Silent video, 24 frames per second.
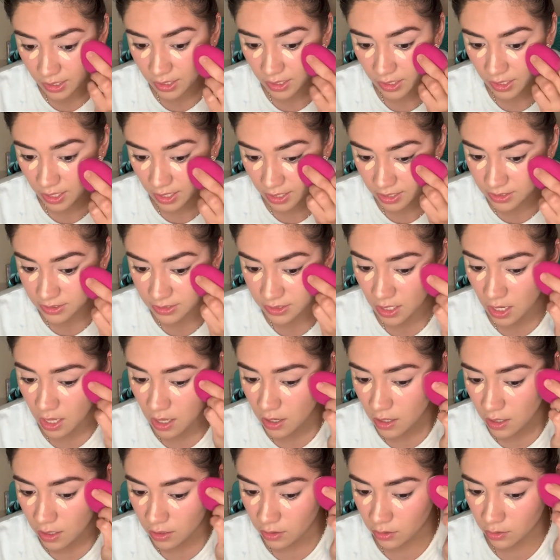It has
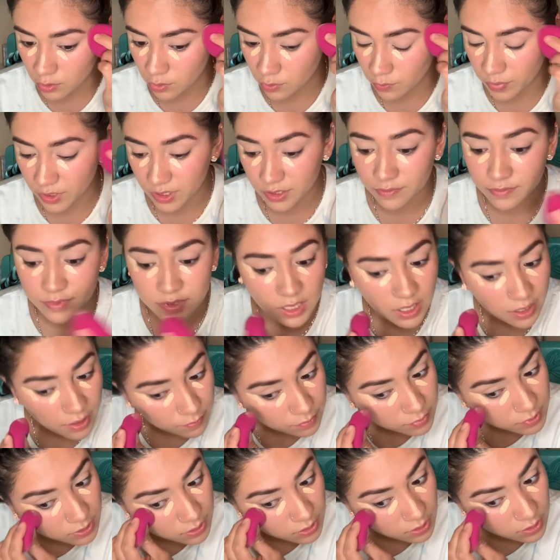a little bit of time
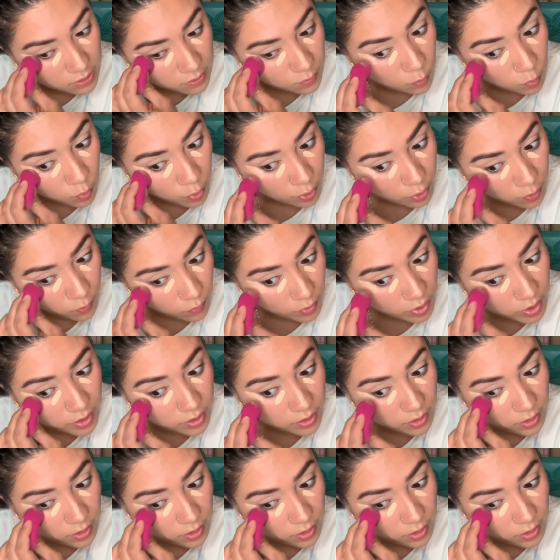to work with.